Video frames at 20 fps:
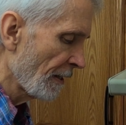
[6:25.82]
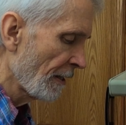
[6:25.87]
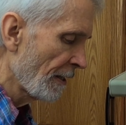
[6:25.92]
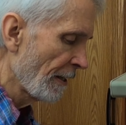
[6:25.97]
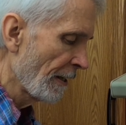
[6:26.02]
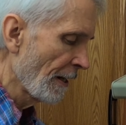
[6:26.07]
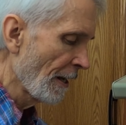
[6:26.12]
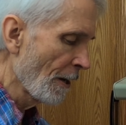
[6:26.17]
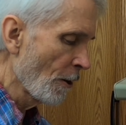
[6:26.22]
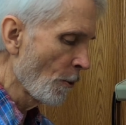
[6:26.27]

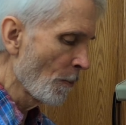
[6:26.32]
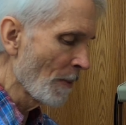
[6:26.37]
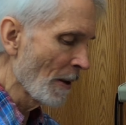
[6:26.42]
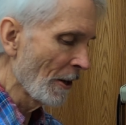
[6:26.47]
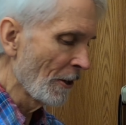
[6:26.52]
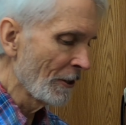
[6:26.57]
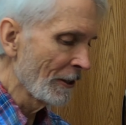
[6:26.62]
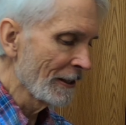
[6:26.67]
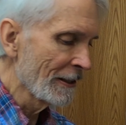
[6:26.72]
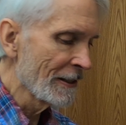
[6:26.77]
And I hope I
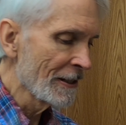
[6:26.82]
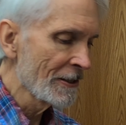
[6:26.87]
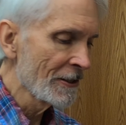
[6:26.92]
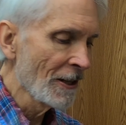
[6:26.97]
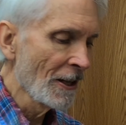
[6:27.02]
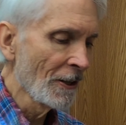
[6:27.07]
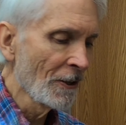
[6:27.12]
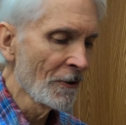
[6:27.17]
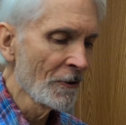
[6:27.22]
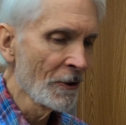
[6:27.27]
don't get this
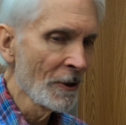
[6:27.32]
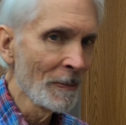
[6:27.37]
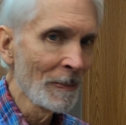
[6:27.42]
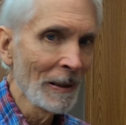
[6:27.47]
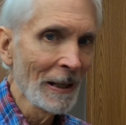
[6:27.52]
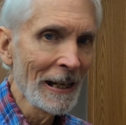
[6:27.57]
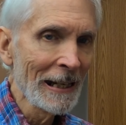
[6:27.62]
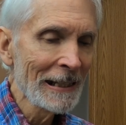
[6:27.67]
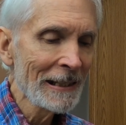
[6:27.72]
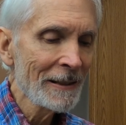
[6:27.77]
all over the
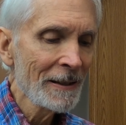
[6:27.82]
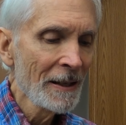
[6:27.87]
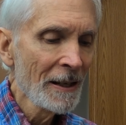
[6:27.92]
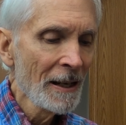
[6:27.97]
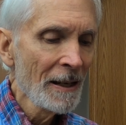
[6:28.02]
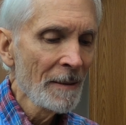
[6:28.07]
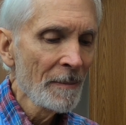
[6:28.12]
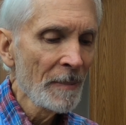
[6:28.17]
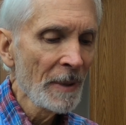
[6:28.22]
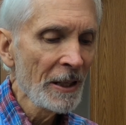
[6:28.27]
place.
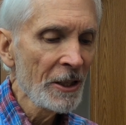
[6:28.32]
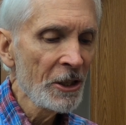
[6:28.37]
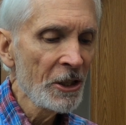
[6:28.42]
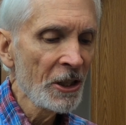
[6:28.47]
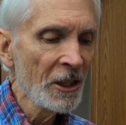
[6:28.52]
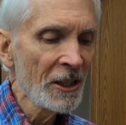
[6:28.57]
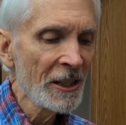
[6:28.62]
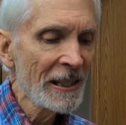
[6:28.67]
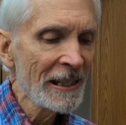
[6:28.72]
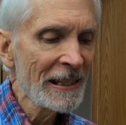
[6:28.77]
But as
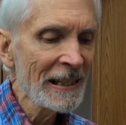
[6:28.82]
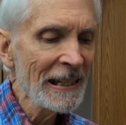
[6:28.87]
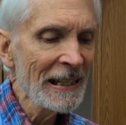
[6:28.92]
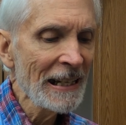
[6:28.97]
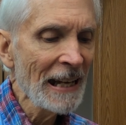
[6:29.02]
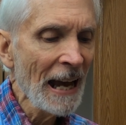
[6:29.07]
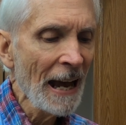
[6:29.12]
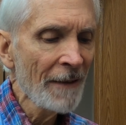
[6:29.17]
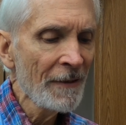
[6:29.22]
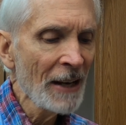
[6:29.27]
you can
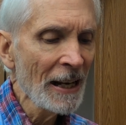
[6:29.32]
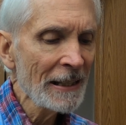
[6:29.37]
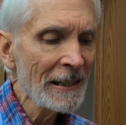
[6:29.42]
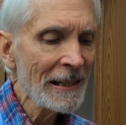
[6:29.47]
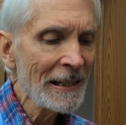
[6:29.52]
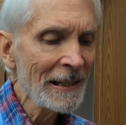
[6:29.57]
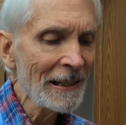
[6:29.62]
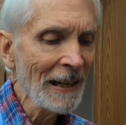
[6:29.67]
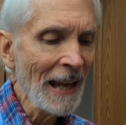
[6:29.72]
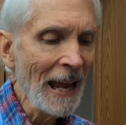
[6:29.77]
see, I've got
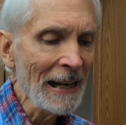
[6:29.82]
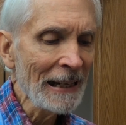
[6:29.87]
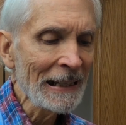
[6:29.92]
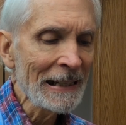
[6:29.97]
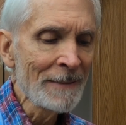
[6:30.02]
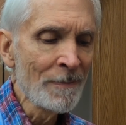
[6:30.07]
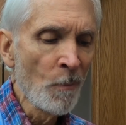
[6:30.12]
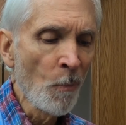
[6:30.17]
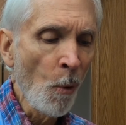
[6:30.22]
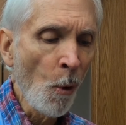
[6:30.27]

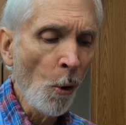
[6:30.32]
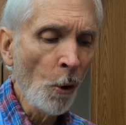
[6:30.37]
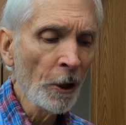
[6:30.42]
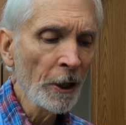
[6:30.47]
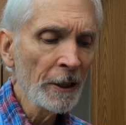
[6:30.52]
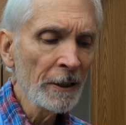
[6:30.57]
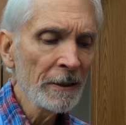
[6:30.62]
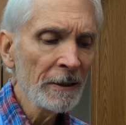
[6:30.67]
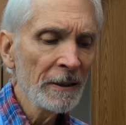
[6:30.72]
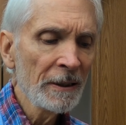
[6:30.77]
slightly
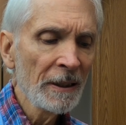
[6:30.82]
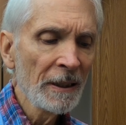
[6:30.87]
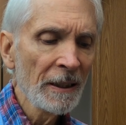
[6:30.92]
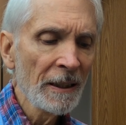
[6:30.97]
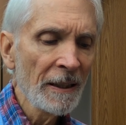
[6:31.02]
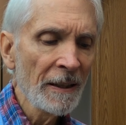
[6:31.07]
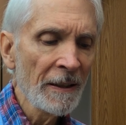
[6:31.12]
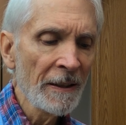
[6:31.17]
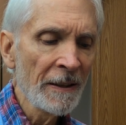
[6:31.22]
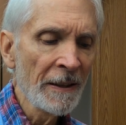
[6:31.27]
more
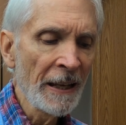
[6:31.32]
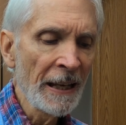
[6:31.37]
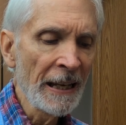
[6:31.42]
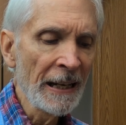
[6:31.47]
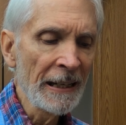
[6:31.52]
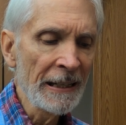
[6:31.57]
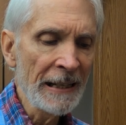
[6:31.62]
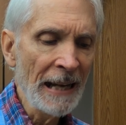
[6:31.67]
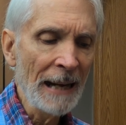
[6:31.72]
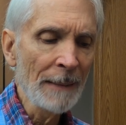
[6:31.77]
than
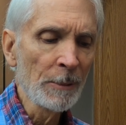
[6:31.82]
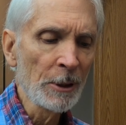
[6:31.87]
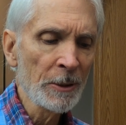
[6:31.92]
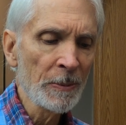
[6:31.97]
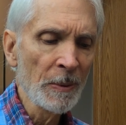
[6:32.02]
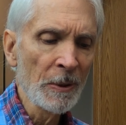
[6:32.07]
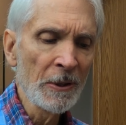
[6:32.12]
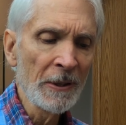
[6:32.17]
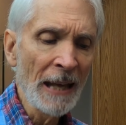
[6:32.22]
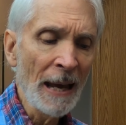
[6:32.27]
a
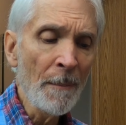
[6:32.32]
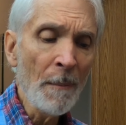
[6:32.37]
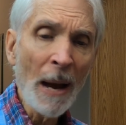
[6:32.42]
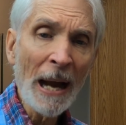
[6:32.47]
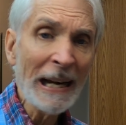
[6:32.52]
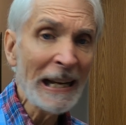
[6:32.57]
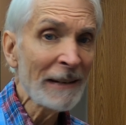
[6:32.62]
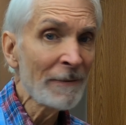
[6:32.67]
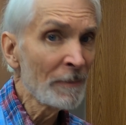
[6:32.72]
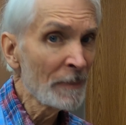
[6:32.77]
tablespoon. That
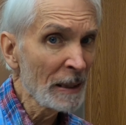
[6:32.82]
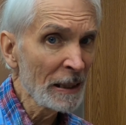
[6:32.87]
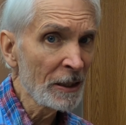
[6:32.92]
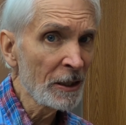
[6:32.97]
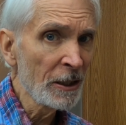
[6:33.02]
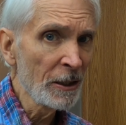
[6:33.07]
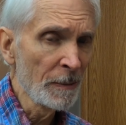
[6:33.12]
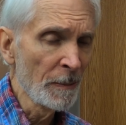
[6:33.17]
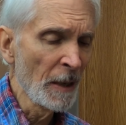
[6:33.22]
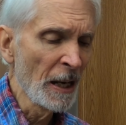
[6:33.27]
might even be
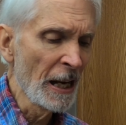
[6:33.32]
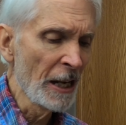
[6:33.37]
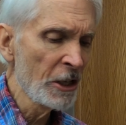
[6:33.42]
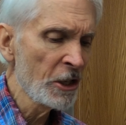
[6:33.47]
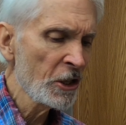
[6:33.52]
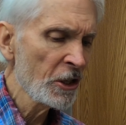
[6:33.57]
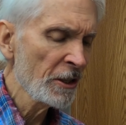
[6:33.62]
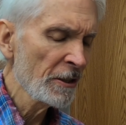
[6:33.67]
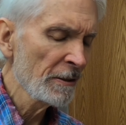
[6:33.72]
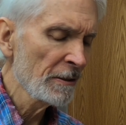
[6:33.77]
too
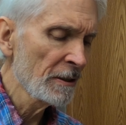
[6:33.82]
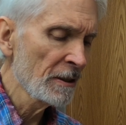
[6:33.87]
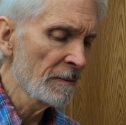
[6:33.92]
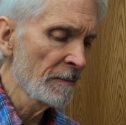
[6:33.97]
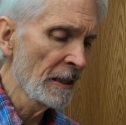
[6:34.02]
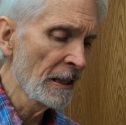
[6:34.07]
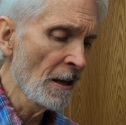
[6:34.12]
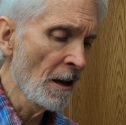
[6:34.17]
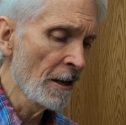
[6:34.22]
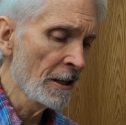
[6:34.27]
much, to
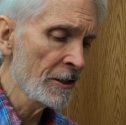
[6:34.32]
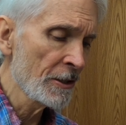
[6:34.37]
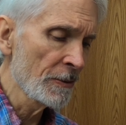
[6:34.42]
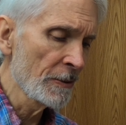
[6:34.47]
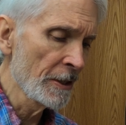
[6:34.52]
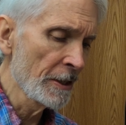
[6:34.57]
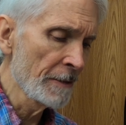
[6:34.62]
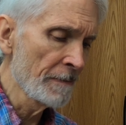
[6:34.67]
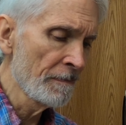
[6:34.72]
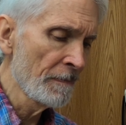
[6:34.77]
be honest
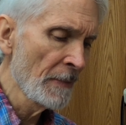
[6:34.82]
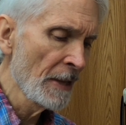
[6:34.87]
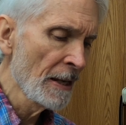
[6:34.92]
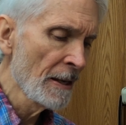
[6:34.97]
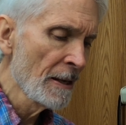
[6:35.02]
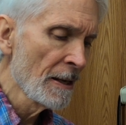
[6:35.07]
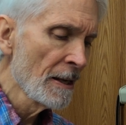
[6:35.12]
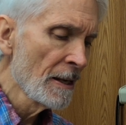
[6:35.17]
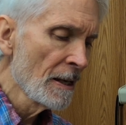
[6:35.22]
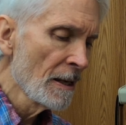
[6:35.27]
with you.
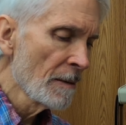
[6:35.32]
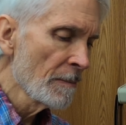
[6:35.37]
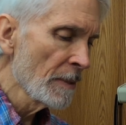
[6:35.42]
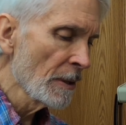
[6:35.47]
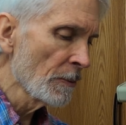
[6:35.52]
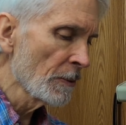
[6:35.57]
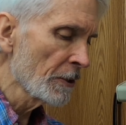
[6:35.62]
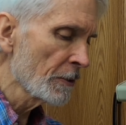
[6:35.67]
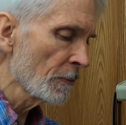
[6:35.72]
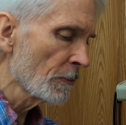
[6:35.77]

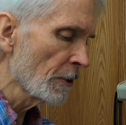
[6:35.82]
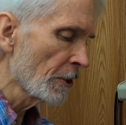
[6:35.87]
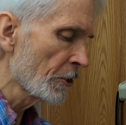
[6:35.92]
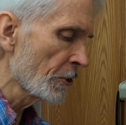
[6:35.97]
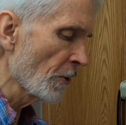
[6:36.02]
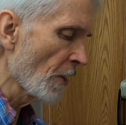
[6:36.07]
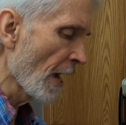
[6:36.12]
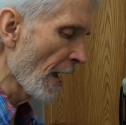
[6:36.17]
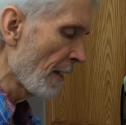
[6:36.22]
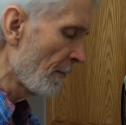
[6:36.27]
But we'll
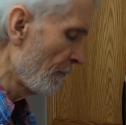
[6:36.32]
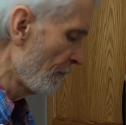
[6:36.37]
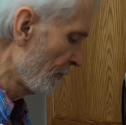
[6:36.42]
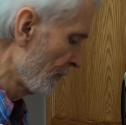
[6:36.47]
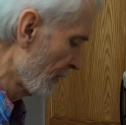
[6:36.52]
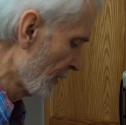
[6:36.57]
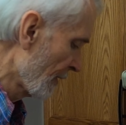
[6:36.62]
try it.